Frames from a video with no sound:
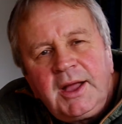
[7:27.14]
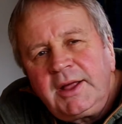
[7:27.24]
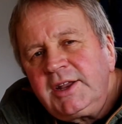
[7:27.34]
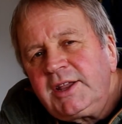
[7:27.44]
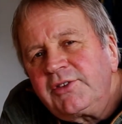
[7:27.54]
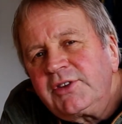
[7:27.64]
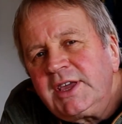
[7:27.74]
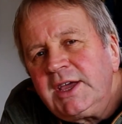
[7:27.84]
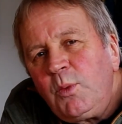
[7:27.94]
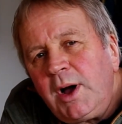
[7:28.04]
and he doesn't
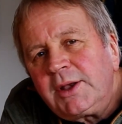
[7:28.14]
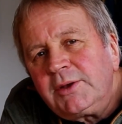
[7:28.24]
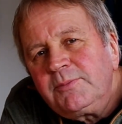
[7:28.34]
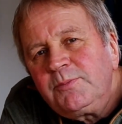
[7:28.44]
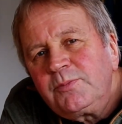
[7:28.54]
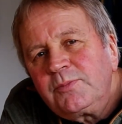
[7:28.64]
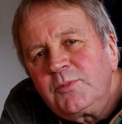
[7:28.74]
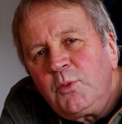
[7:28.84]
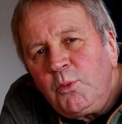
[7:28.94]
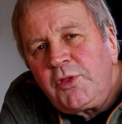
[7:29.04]
get one
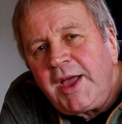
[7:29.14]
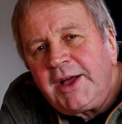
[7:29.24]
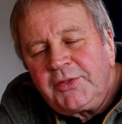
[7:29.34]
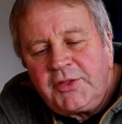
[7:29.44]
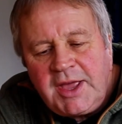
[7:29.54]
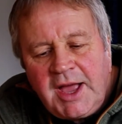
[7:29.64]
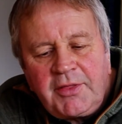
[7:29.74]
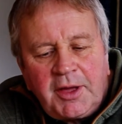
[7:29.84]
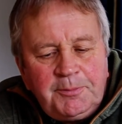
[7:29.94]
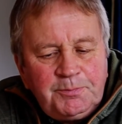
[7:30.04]
without the
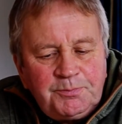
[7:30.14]
other.